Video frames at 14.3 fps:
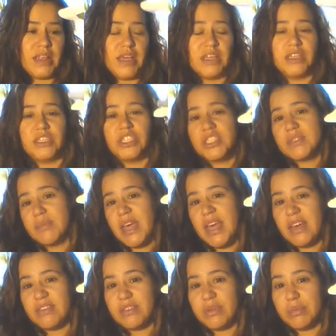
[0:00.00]
then you just might
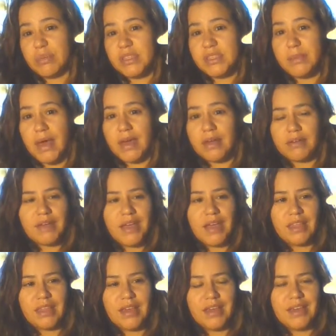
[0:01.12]
have to replace the battery,
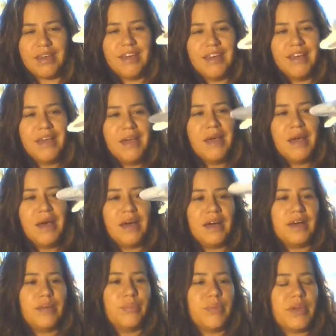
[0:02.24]
I think.
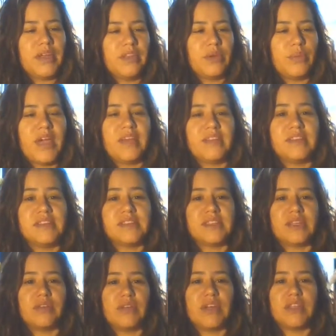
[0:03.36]
But either way, I think this
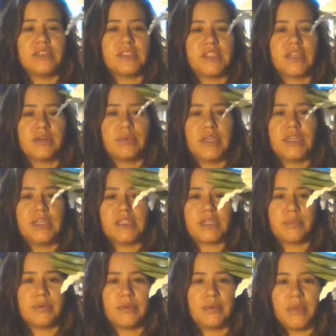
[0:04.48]
is a great little centerpiece.
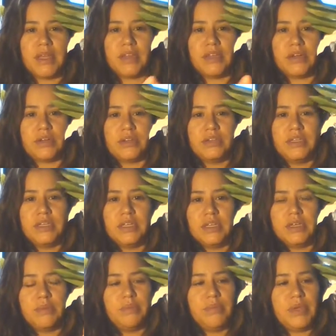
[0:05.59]
I put my little
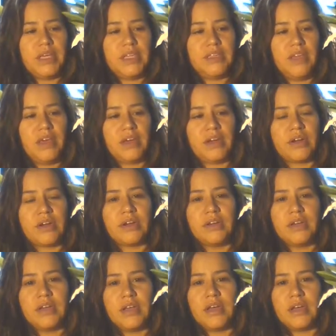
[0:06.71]
bead there.
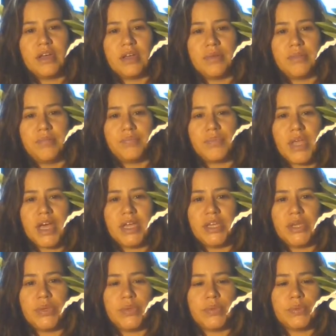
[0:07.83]
I
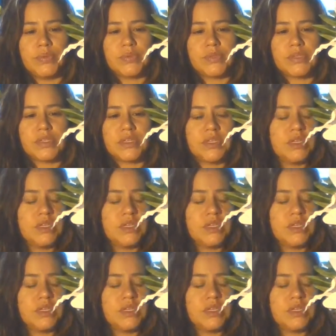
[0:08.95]
use